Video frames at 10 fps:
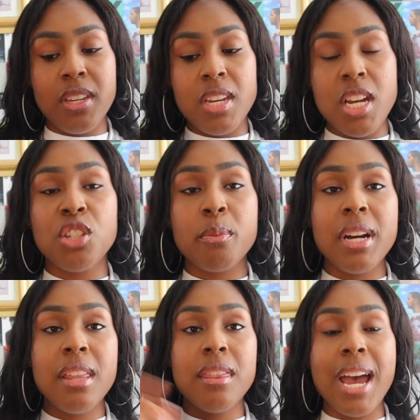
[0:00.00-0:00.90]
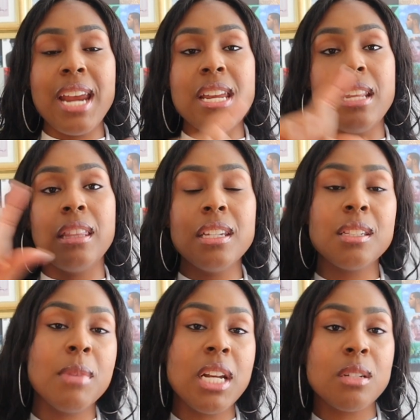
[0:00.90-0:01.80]
Each month, I need
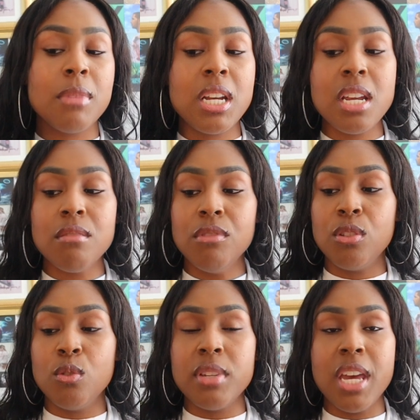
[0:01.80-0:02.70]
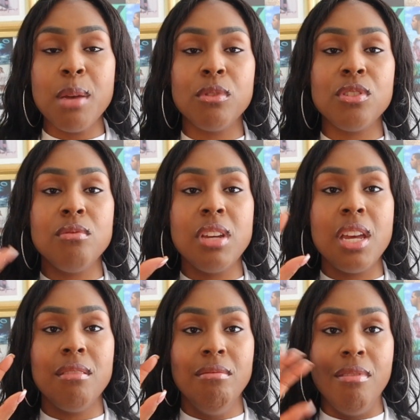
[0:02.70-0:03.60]
this much money to be able to
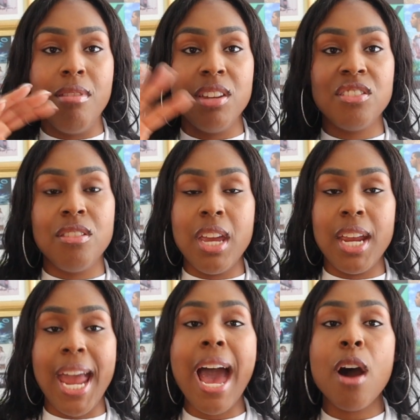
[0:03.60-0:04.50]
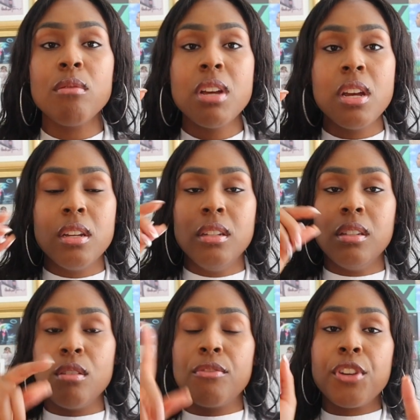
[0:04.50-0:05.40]
get this thing out.
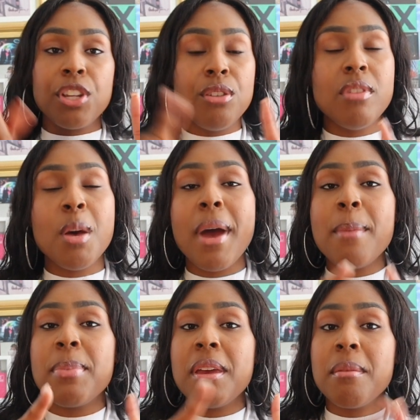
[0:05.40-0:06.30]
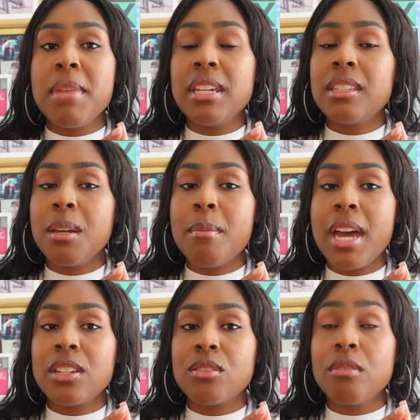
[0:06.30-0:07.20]
So for you, that might be mixing,
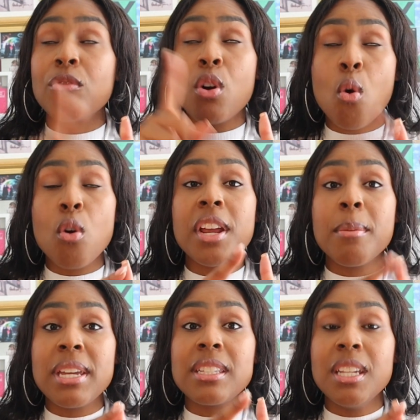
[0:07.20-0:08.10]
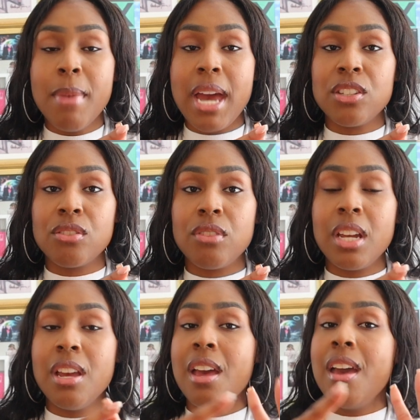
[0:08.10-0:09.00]
mastering, recording, mixing,
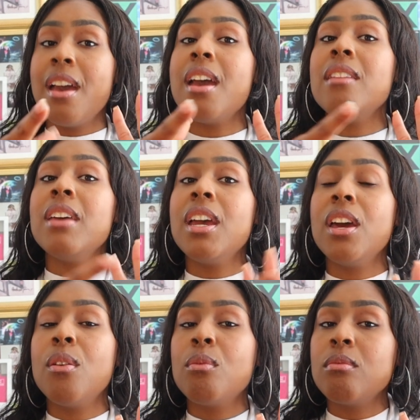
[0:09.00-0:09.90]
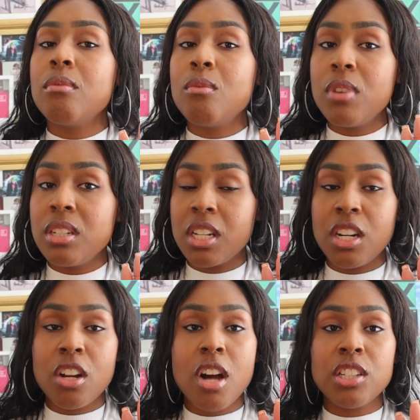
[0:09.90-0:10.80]
mastering. And then what is it
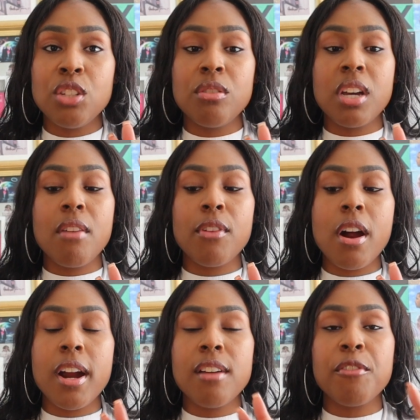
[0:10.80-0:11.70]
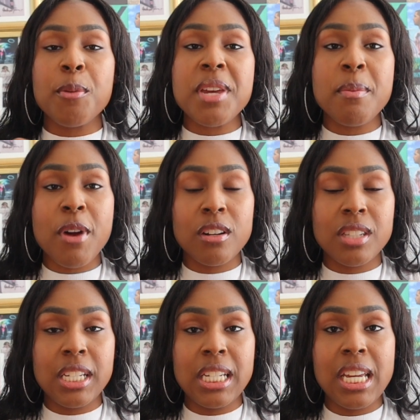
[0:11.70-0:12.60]
going to cost to do the cover art? For me
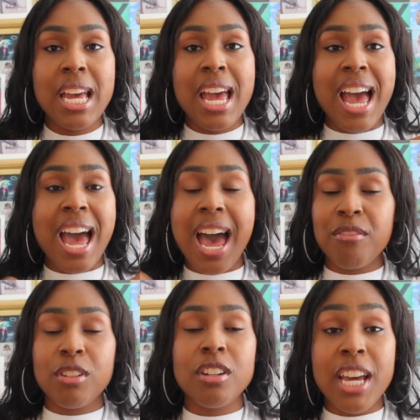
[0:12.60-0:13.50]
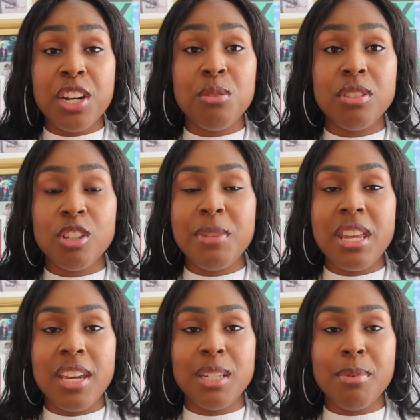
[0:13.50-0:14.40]
personally, I've learned how to do so
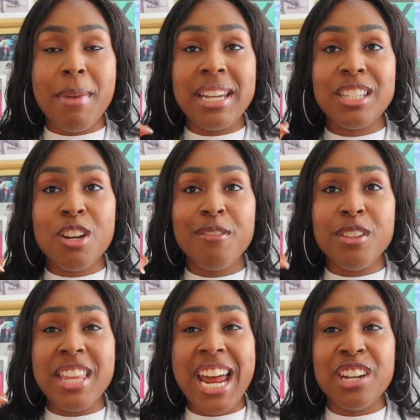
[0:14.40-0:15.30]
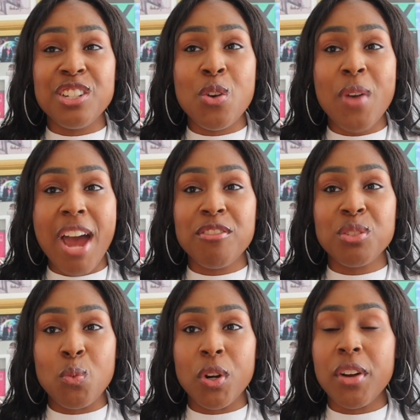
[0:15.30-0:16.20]
many things by myself so that I don't have
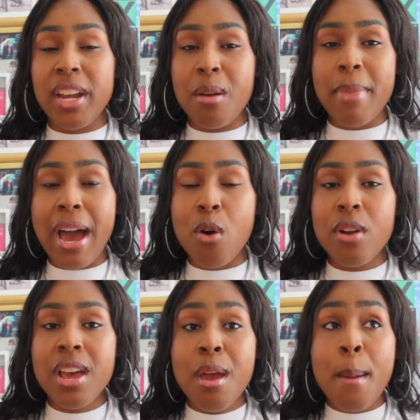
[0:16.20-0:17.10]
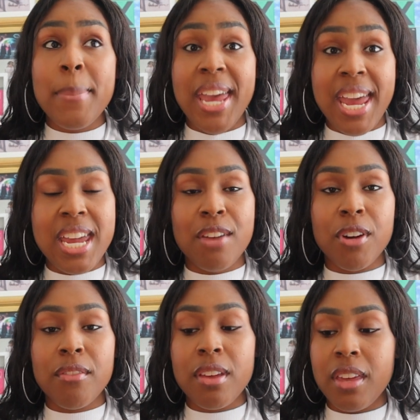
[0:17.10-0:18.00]
to worry about paying
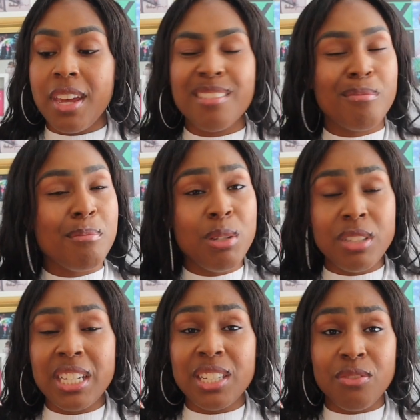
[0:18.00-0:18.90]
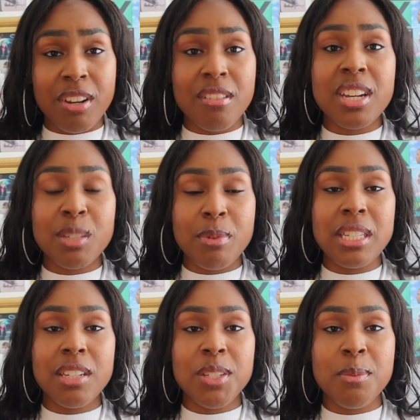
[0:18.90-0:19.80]
for everything. Music is very
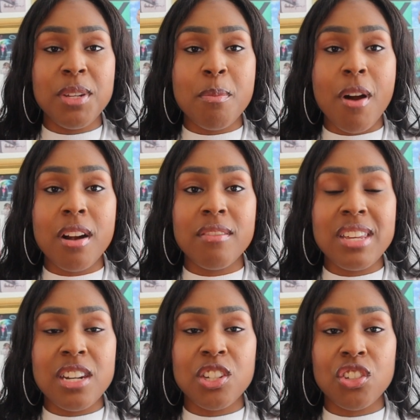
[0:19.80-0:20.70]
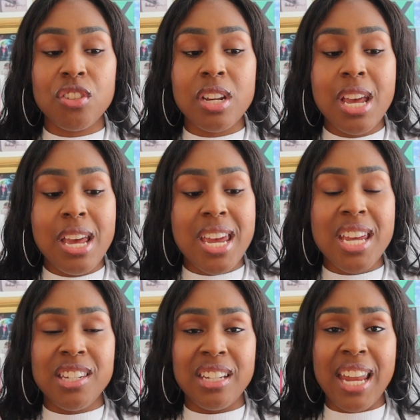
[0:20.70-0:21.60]
expensive to be a part of the industry
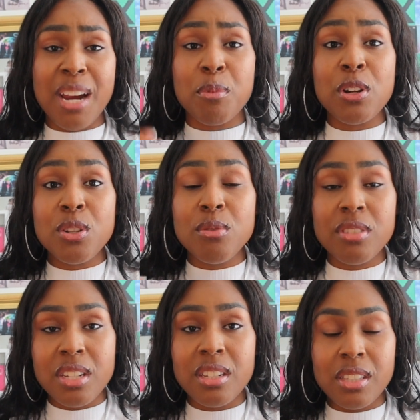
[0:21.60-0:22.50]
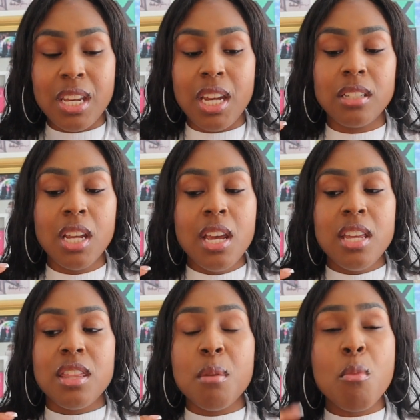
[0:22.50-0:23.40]
and to like produce these things.
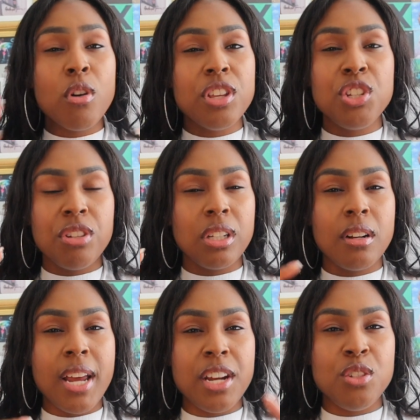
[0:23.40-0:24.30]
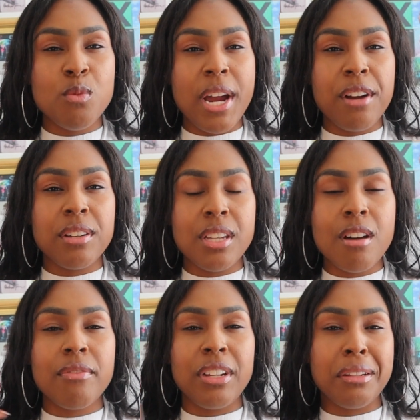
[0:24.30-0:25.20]
The more that you can learn how to do by
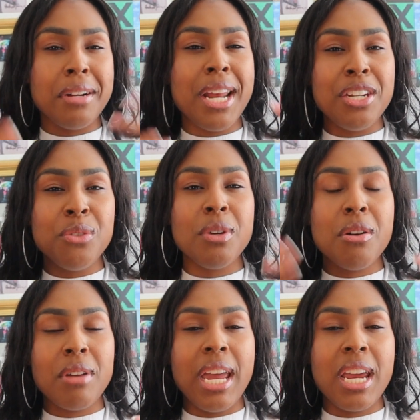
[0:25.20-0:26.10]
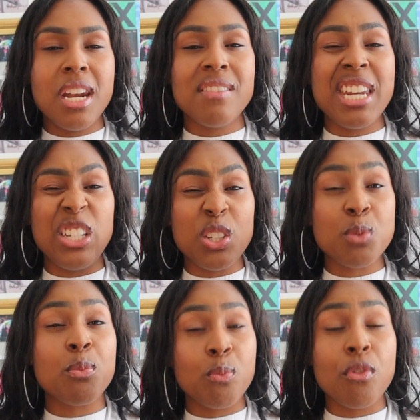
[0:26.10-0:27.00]
yourself and learn how to do it okay enough that it
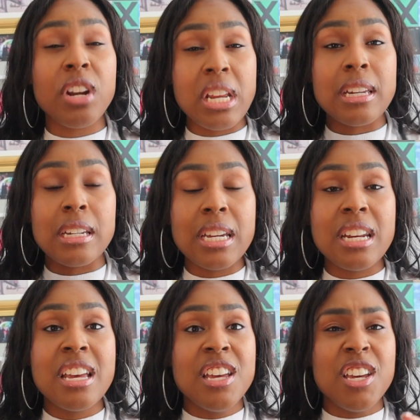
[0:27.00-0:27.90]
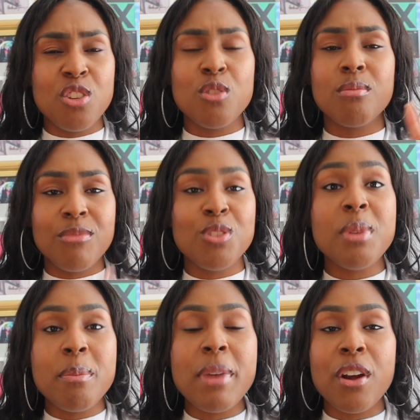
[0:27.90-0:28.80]
looks pretty good, you'll
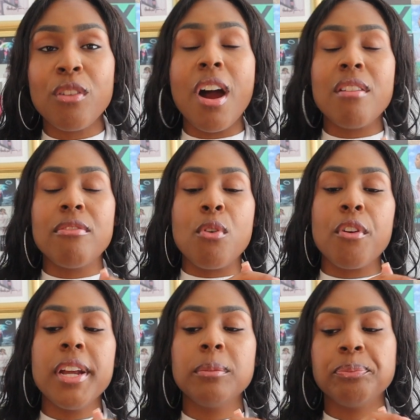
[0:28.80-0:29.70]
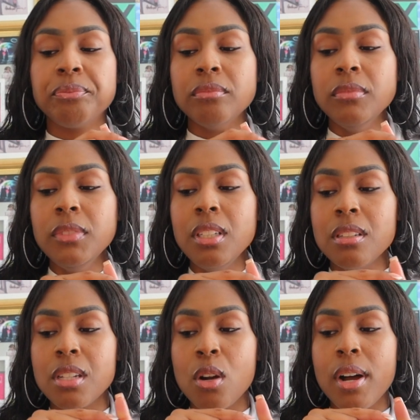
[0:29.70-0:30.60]
be better off for it.
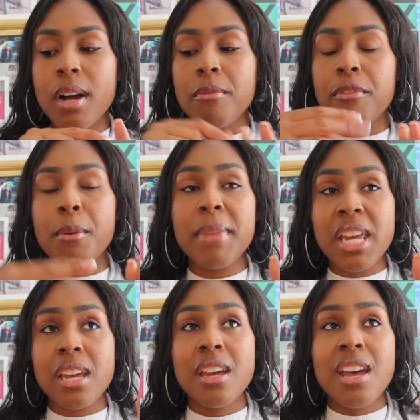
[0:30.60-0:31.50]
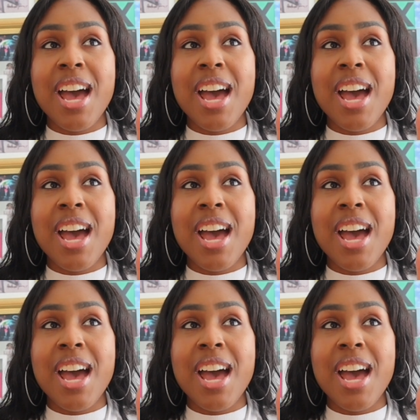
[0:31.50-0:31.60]
So for me,